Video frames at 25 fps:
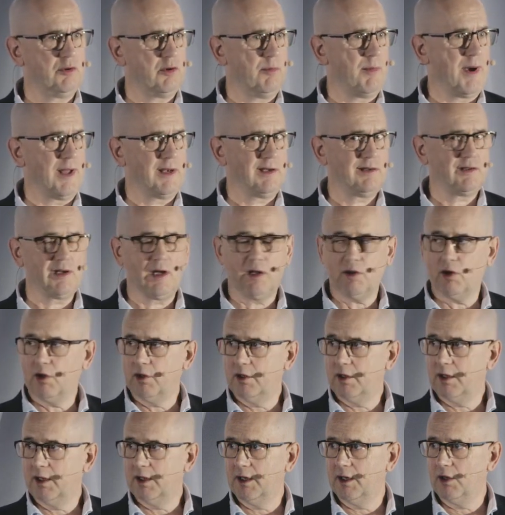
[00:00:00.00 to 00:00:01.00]
manage that
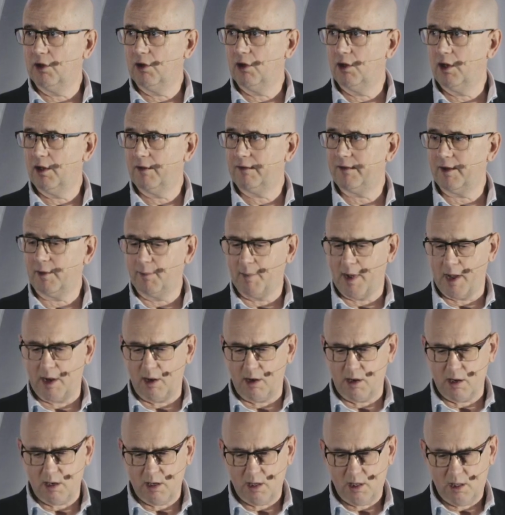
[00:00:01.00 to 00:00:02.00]
in a holistic
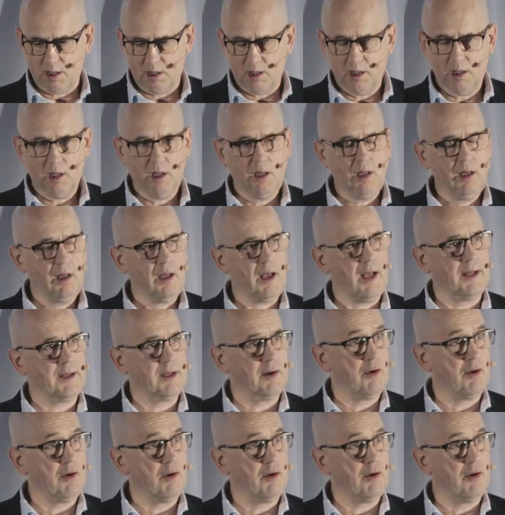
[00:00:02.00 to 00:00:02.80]
manner, and then